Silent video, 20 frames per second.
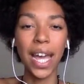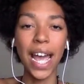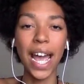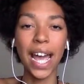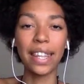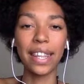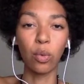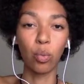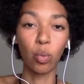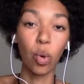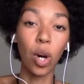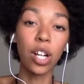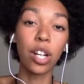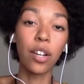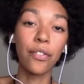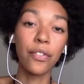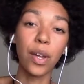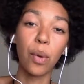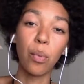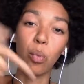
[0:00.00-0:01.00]
And then one
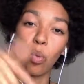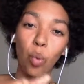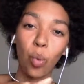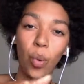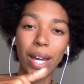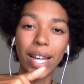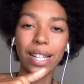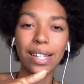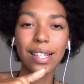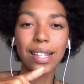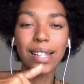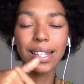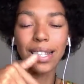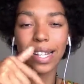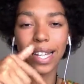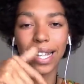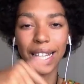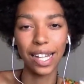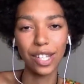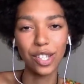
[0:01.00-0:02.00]
of them
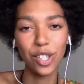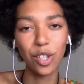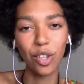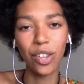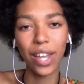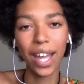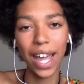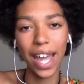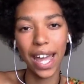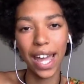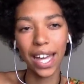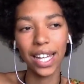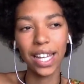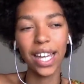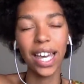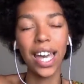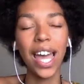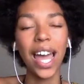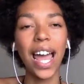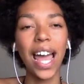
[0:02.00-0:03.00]
wins and gets to the egg
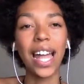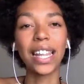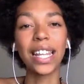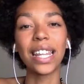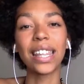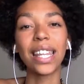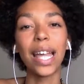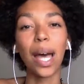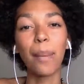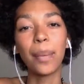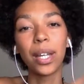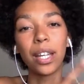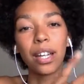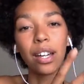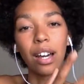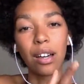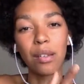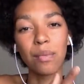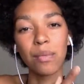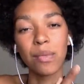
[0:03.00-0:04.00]
and then that
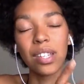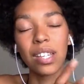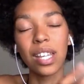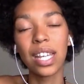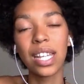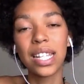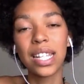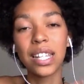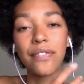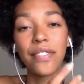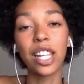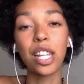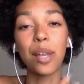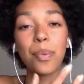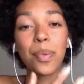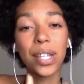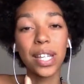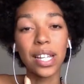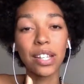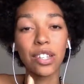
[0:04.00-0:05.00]
becomes,
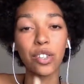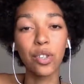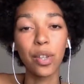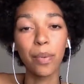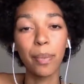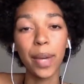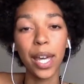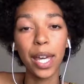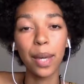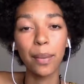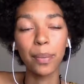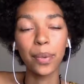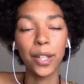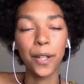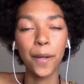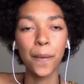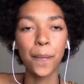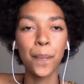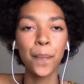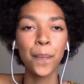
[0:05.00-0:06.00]
develops into the baby.